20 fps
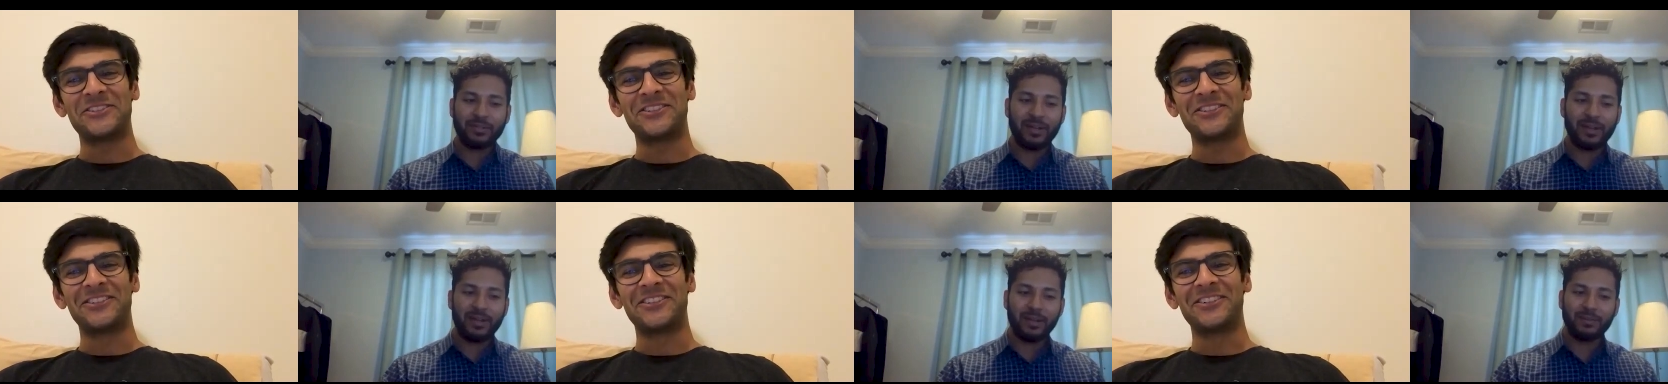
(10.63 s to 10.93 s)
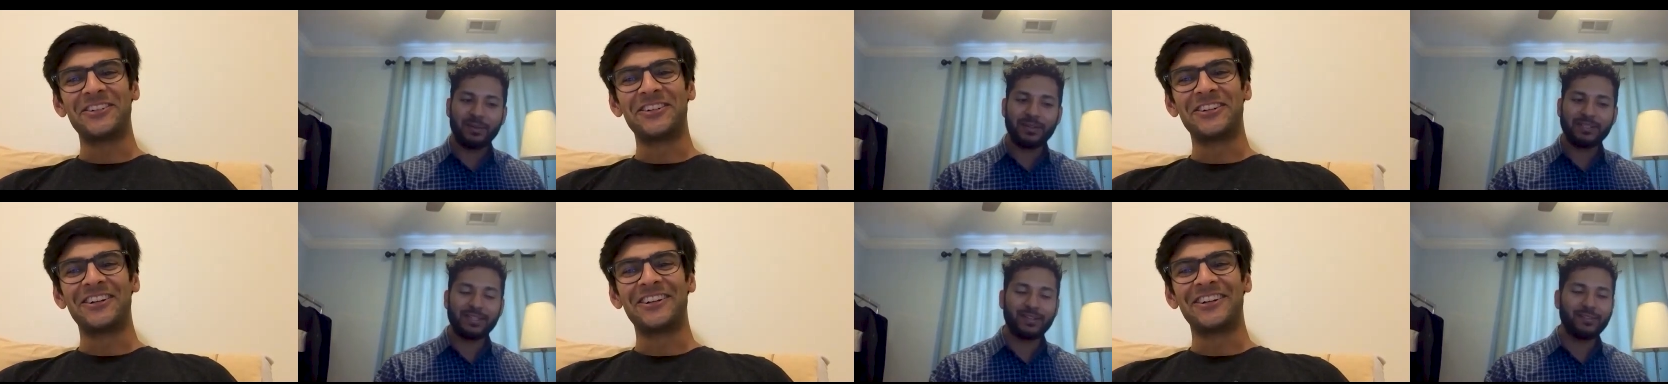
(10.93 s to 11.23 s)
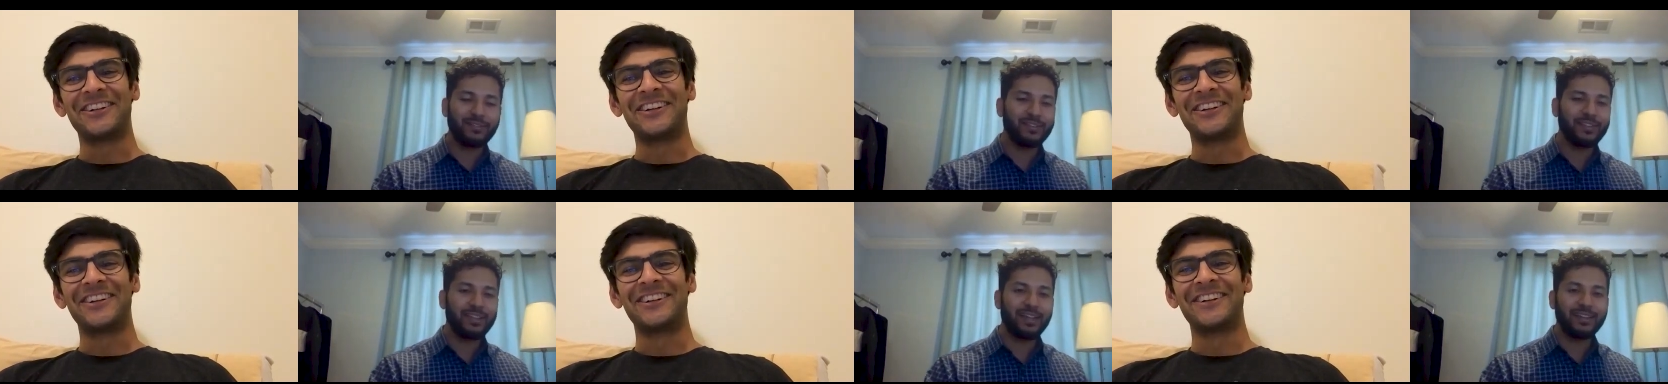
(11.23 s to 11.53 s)
Speaker 1: talking about
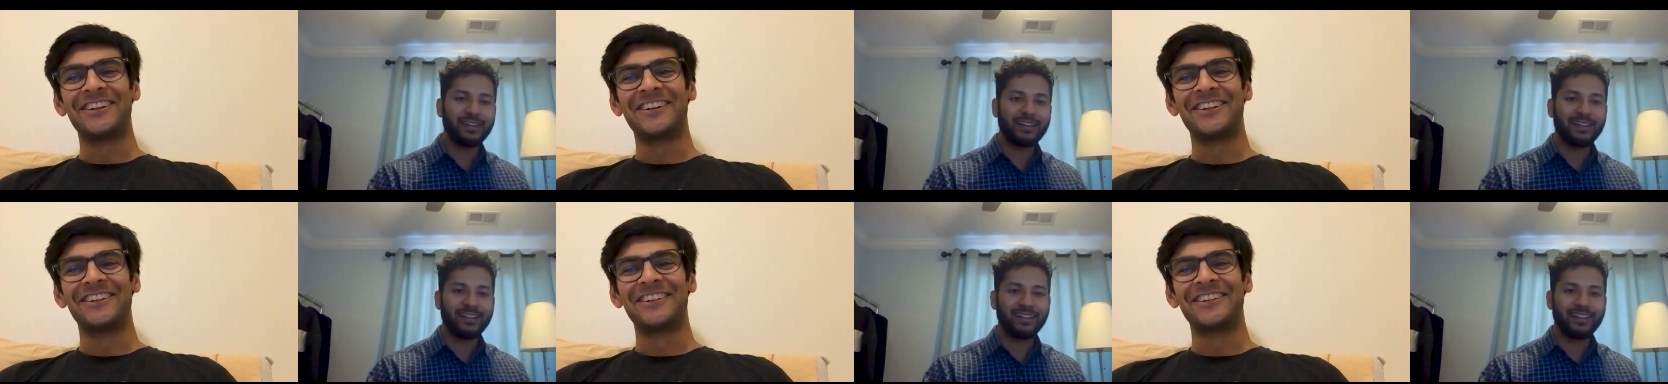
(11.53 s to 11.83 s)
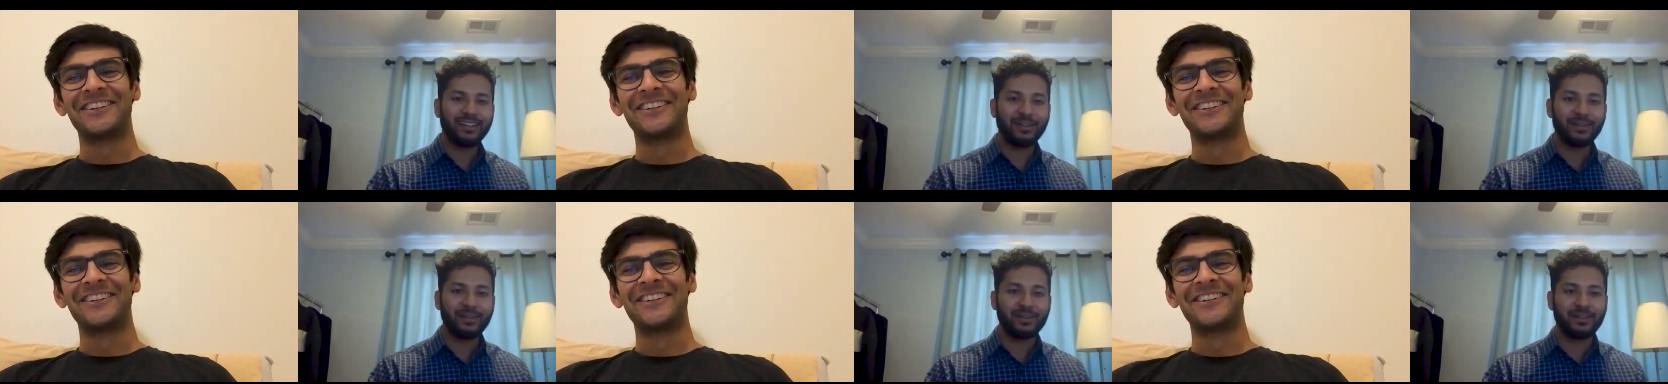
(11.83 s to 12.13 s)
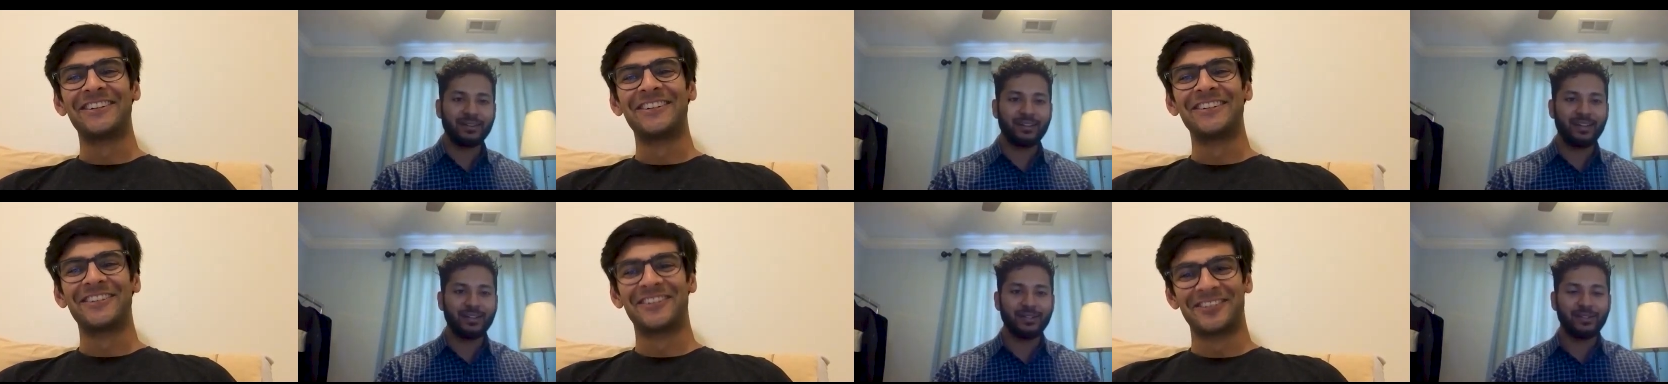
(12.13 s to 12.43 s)
stuff like that, you know,
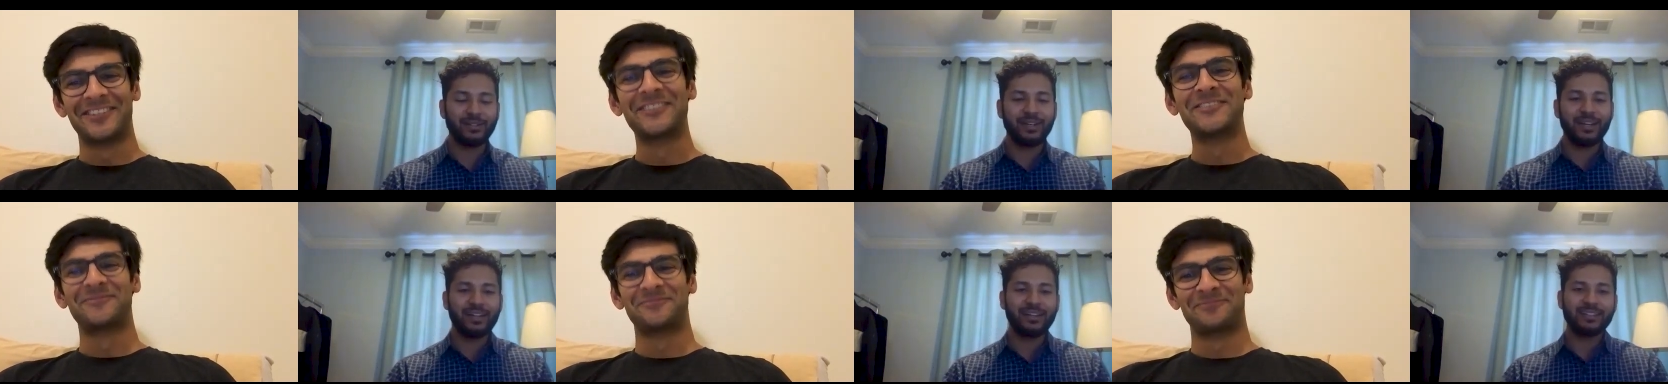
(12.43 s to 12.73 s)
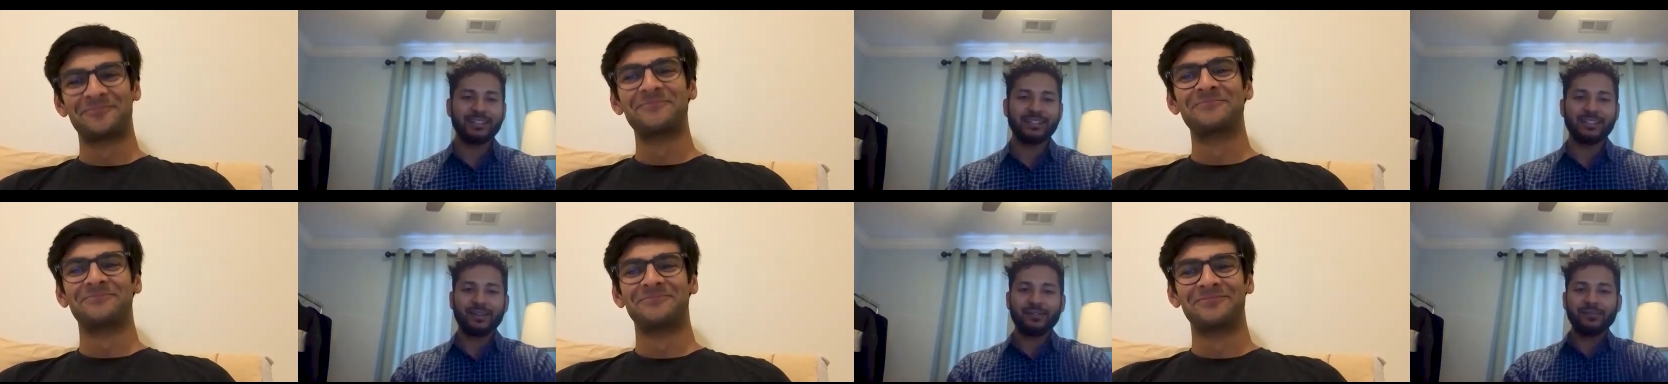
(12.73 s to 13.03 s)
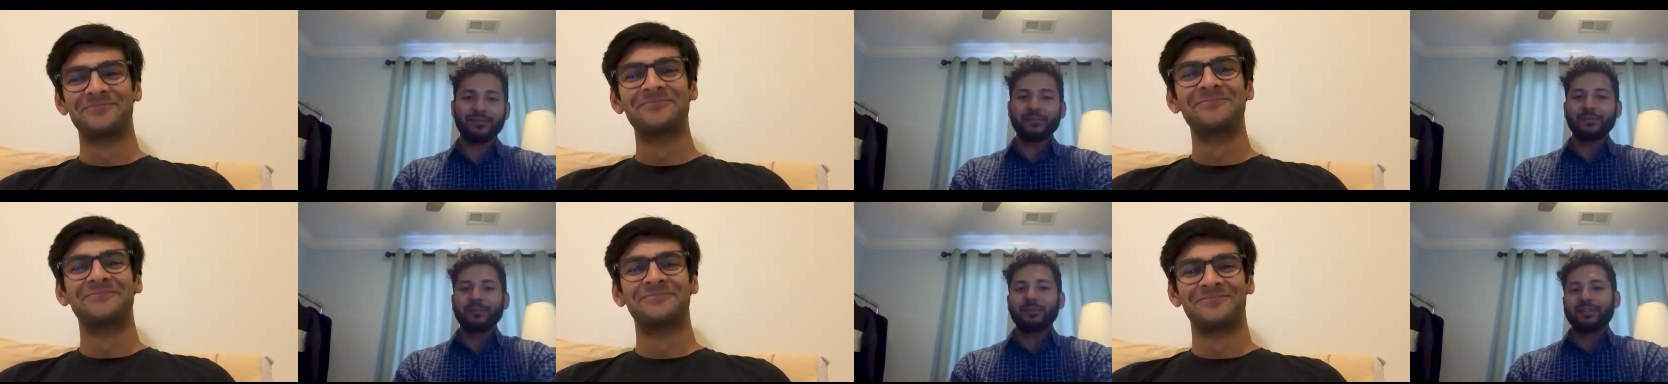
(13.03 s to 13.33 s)
in undergrad and
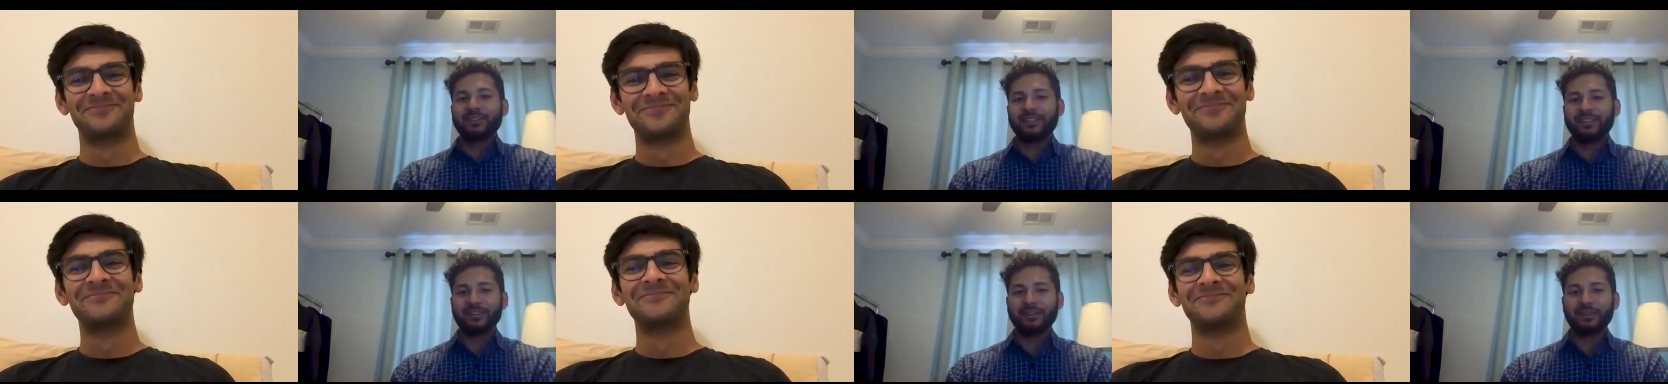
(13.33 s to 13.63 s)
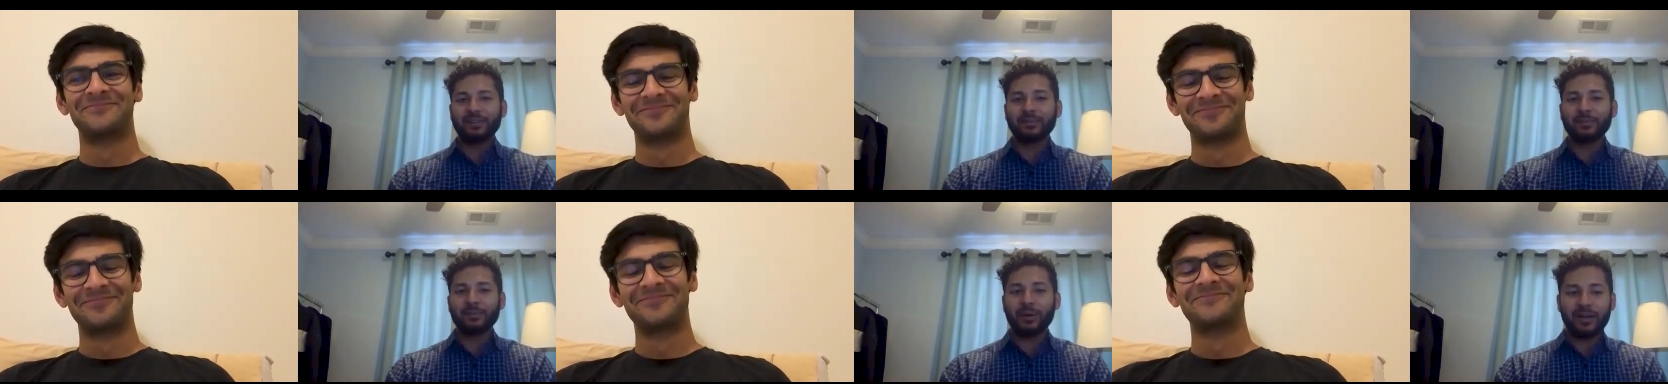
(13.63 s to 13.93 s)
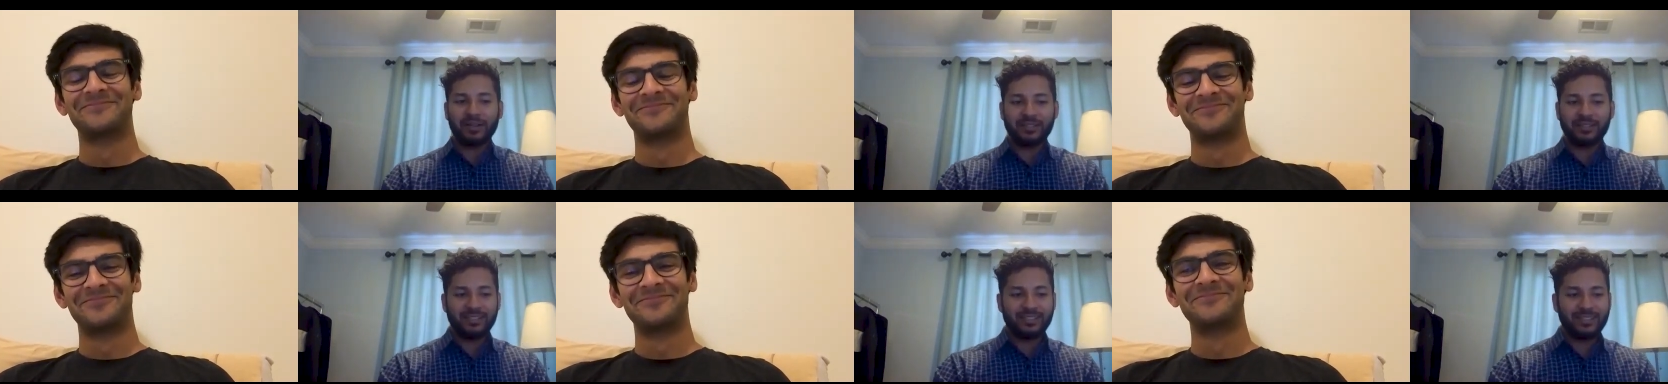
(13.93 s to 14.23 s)
stuff, you know, on
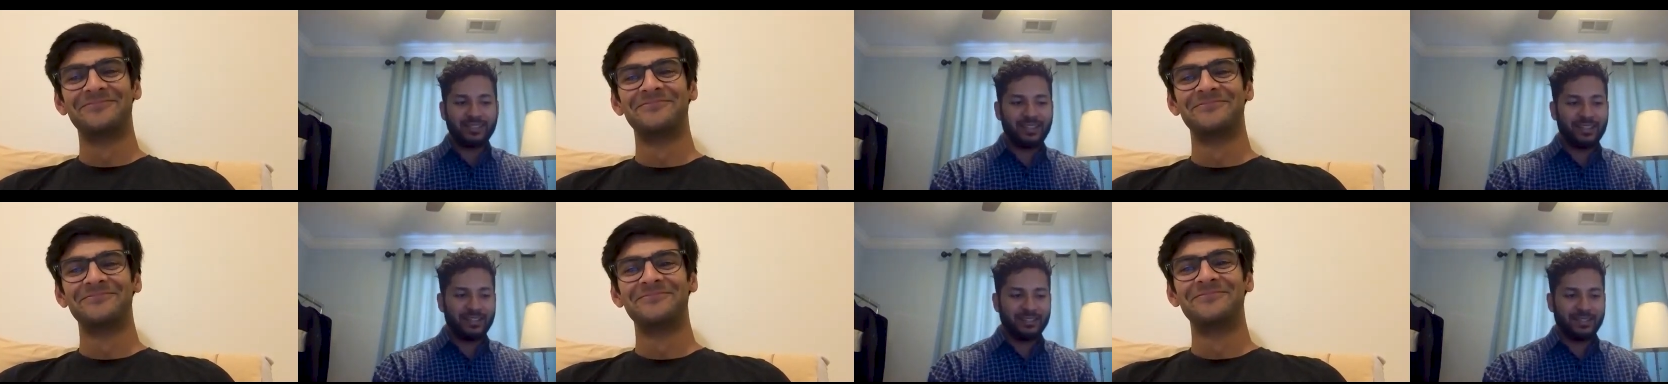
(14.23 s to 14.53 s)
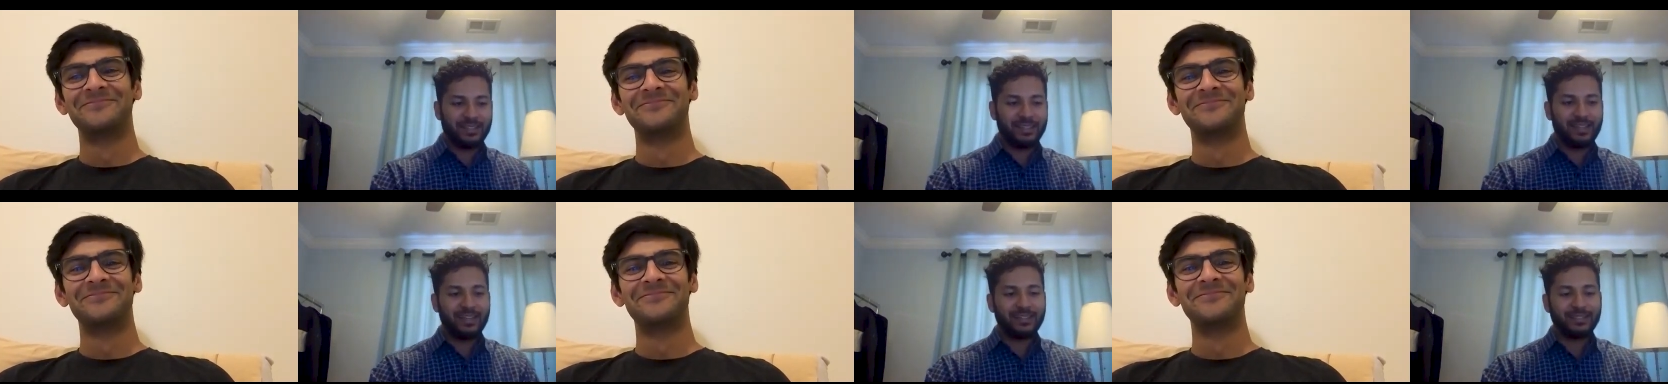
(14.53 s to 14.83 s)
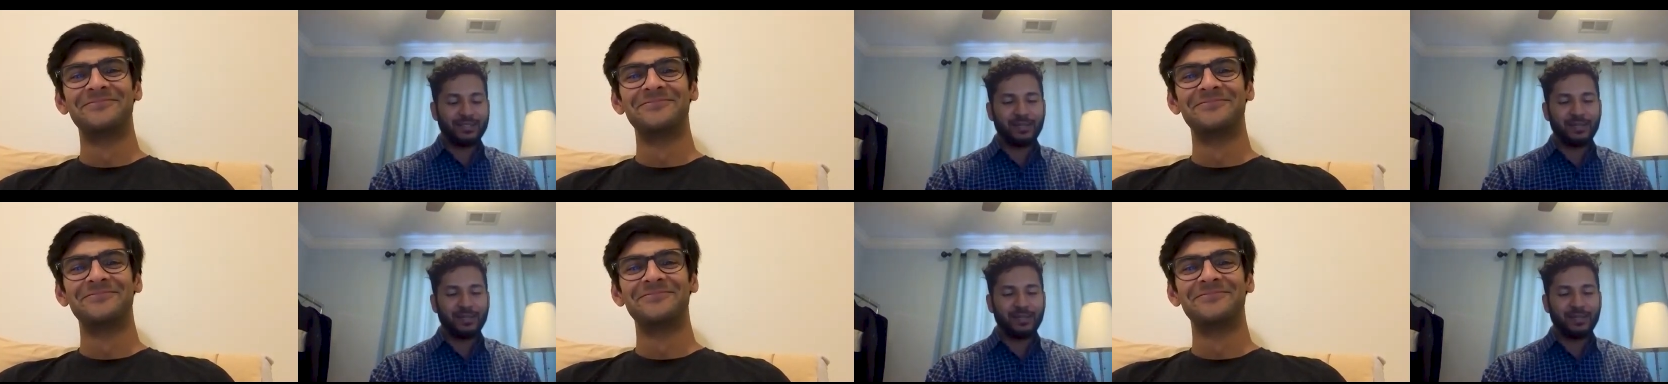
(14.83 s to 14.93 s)
walks and things like that.